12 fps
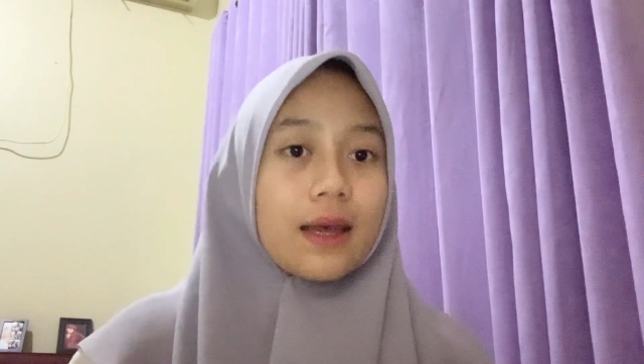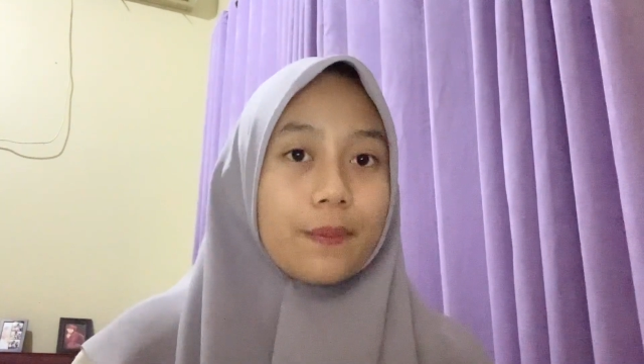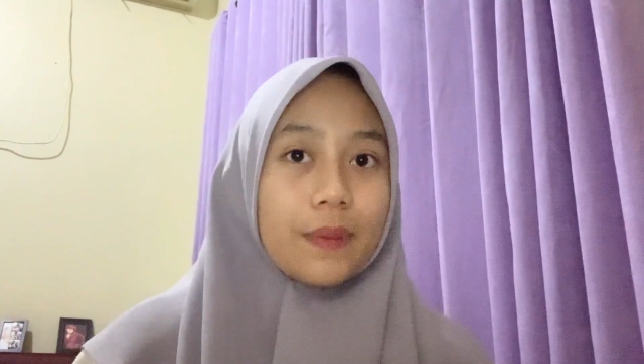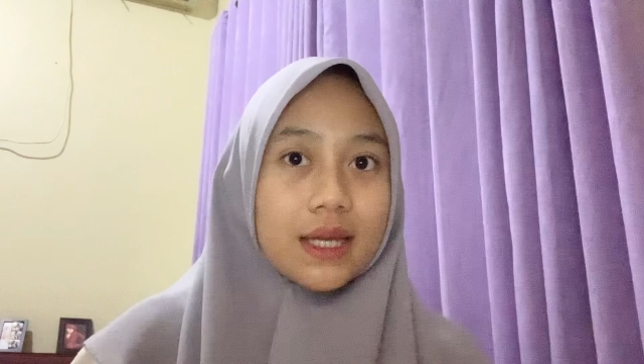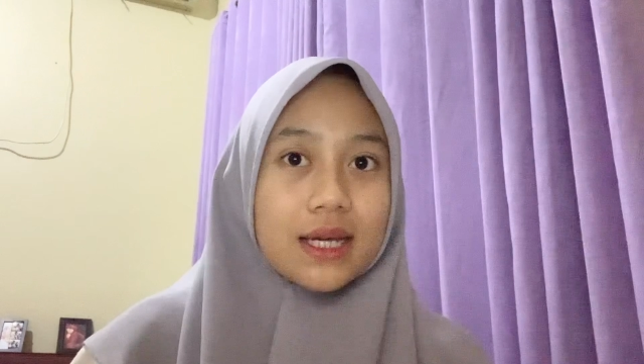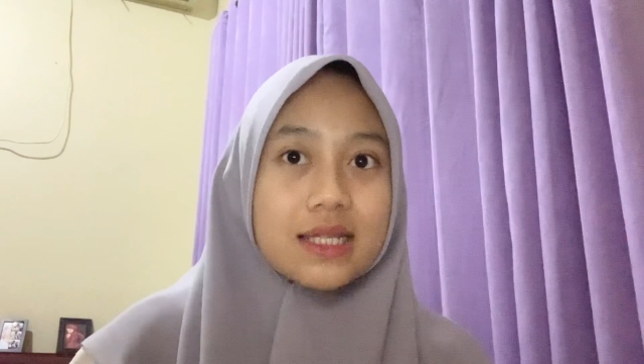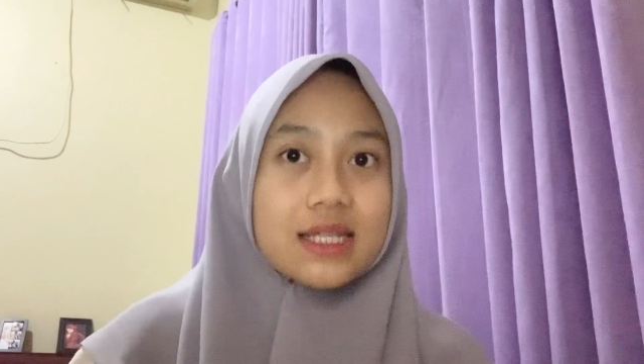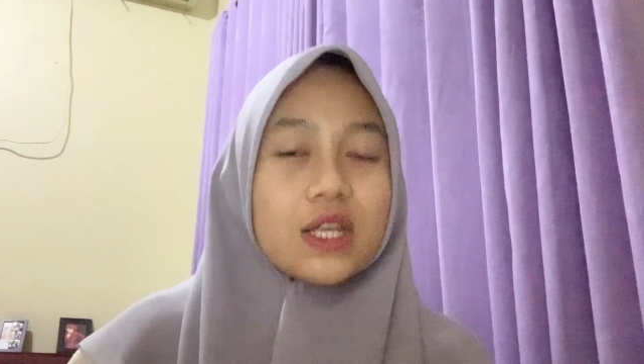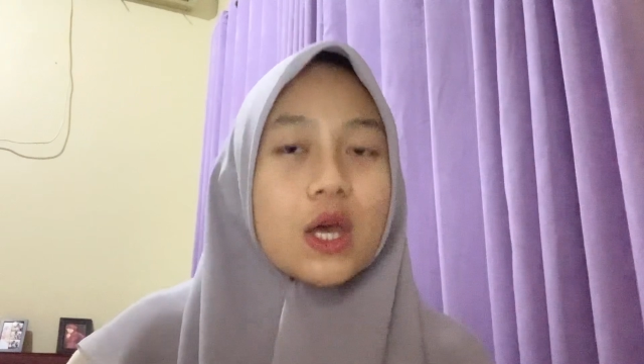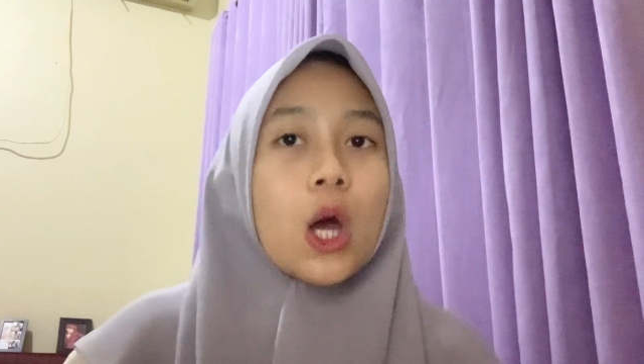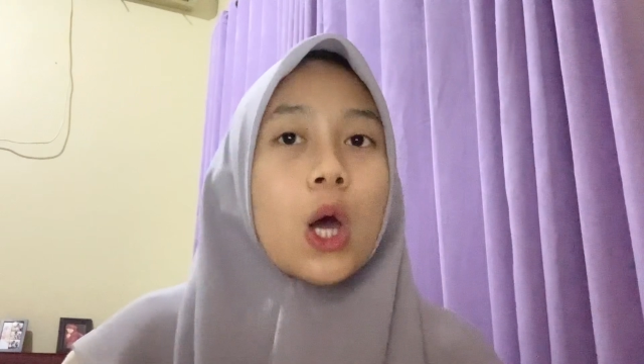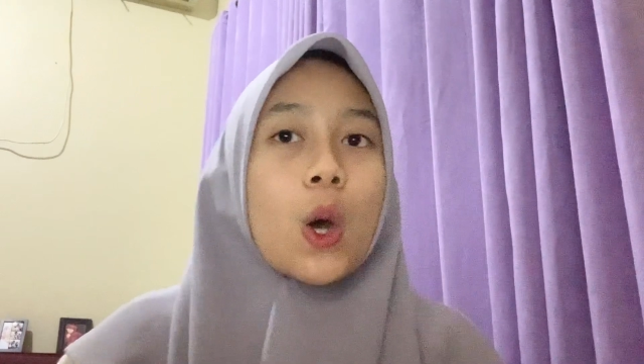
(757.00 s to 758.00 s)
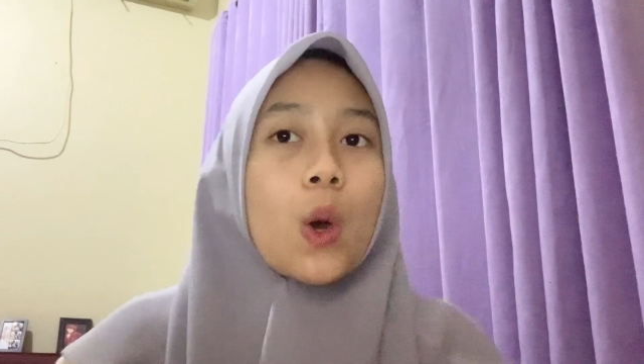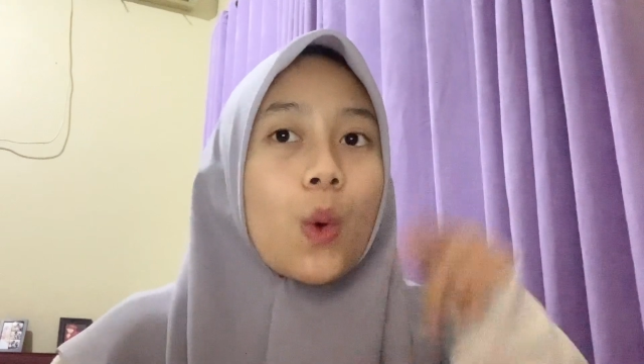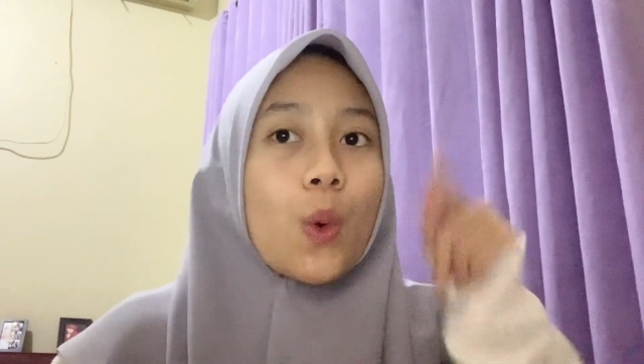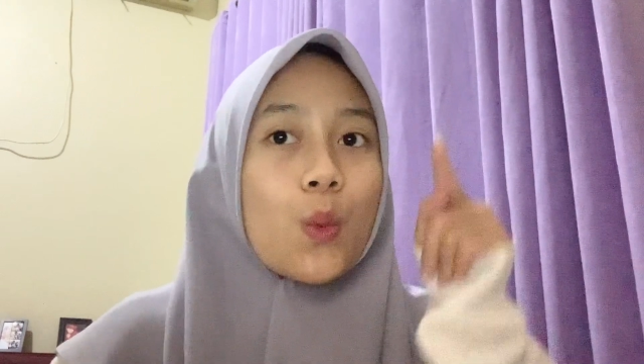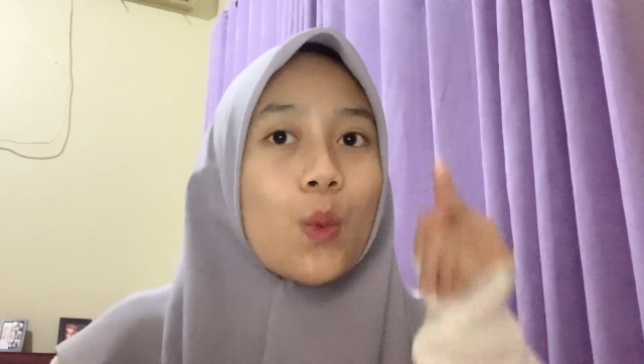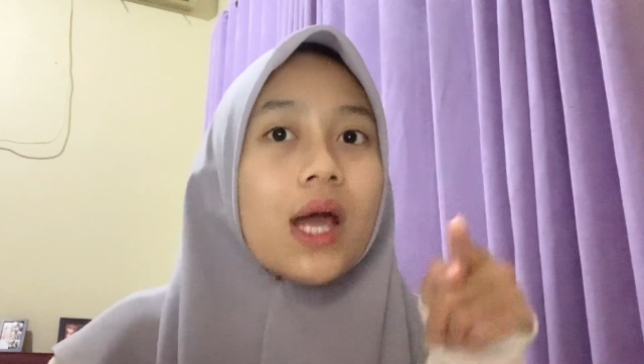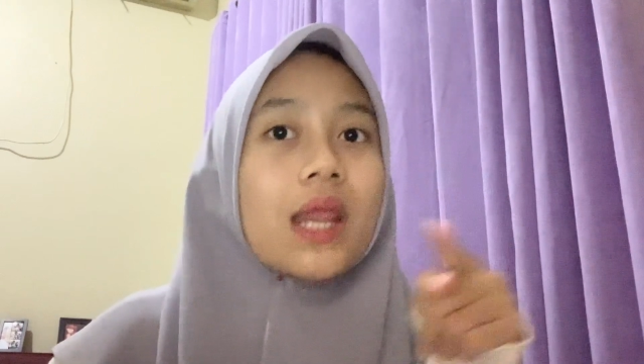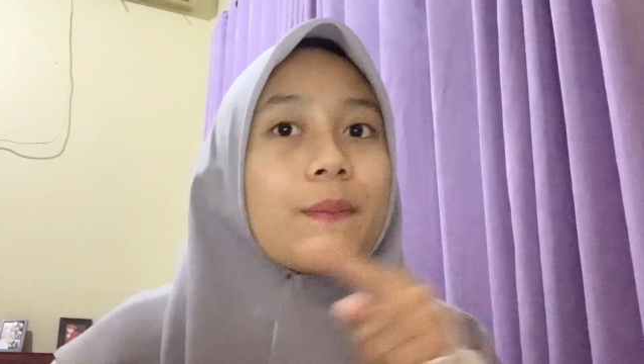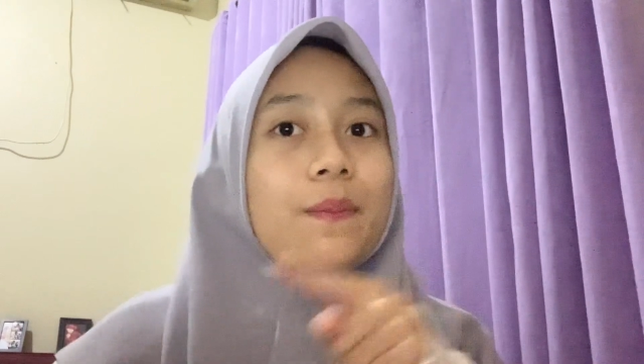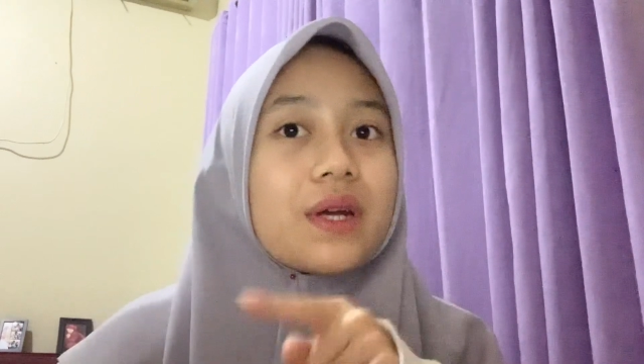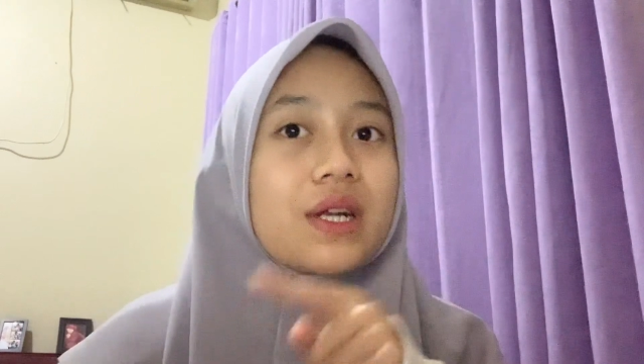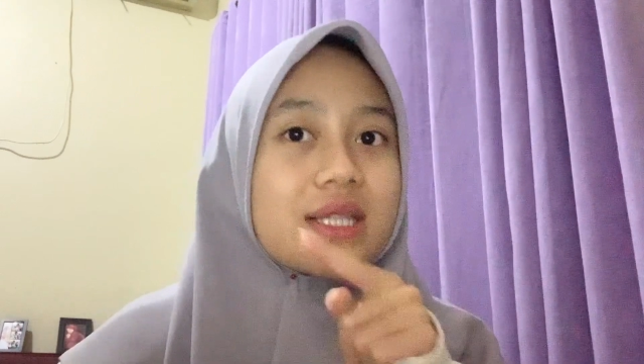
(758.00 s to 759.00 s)
plus 1
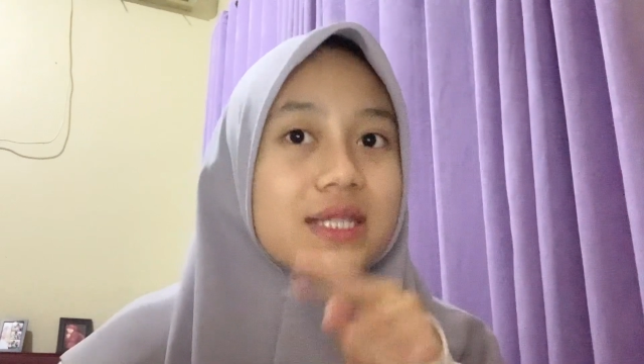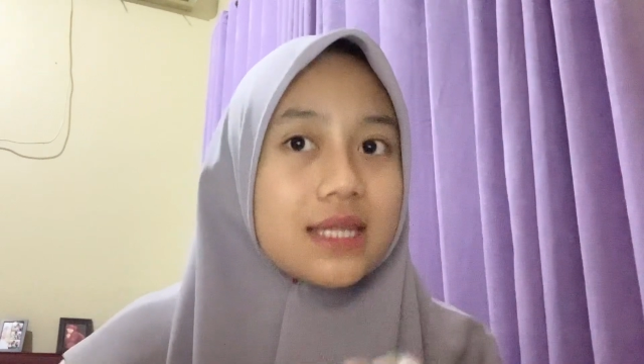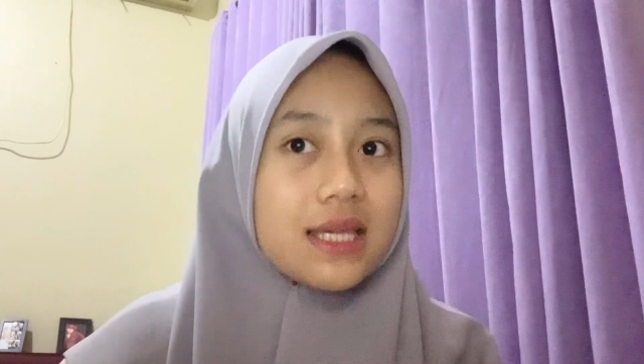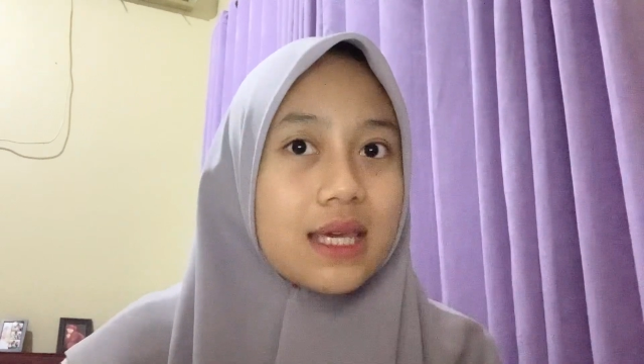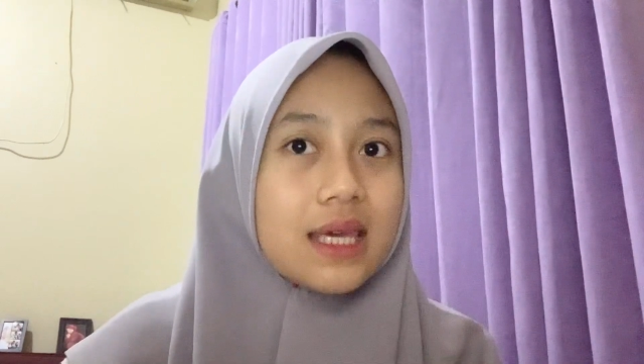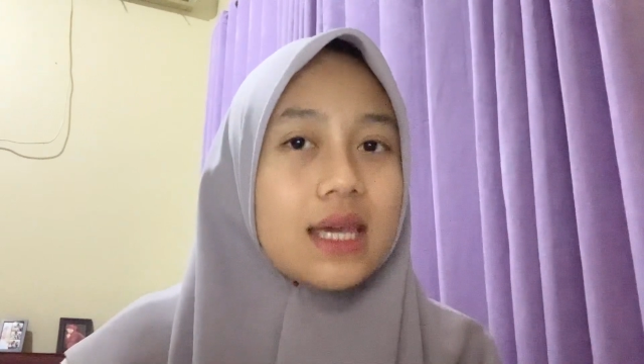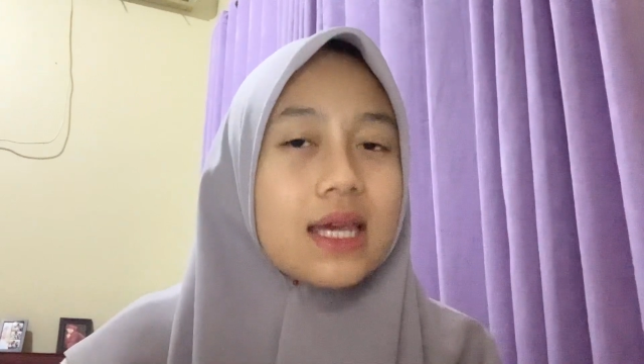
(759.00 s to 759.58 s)
per T